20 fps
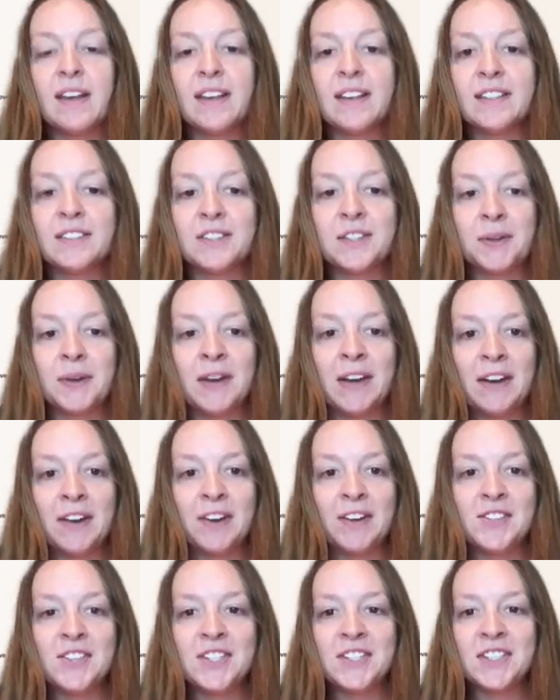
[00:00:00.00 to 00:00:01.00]
So here
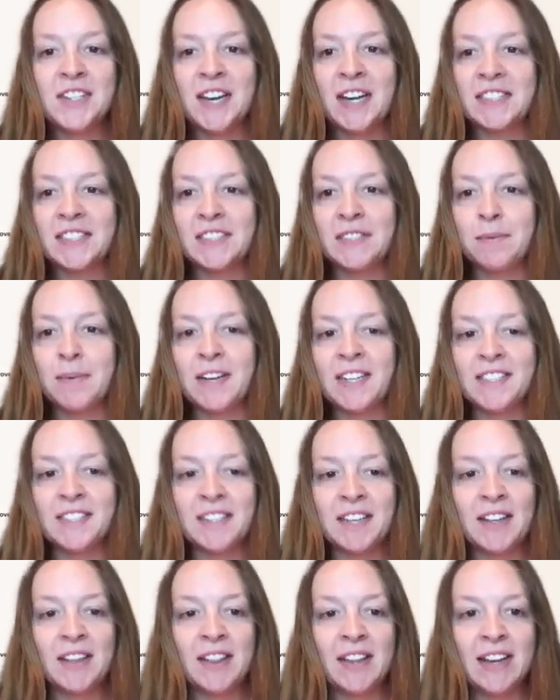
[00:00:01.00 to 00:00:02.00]
it just customized
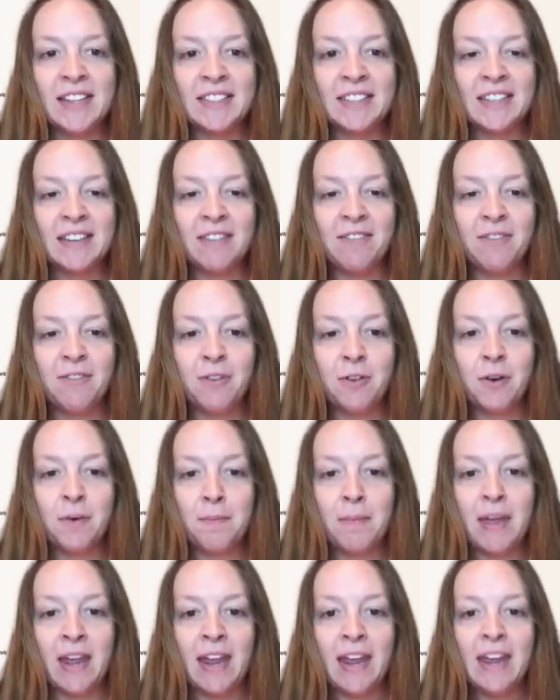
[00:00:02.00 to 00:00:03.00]
a lesson for
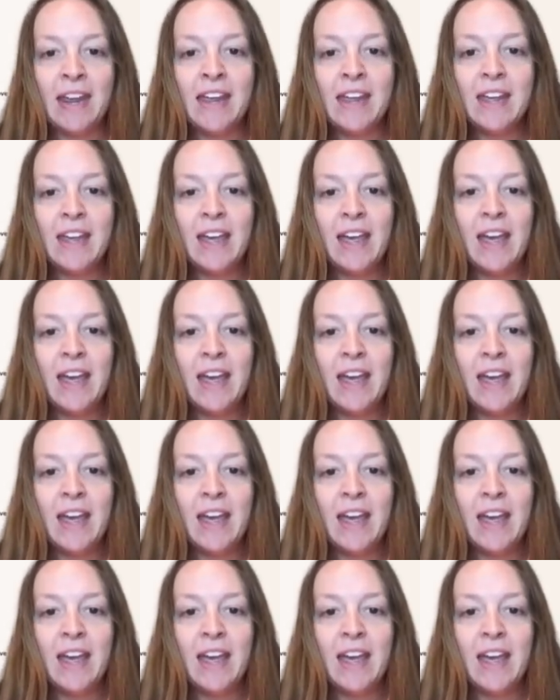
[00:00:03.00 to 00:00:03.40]
me.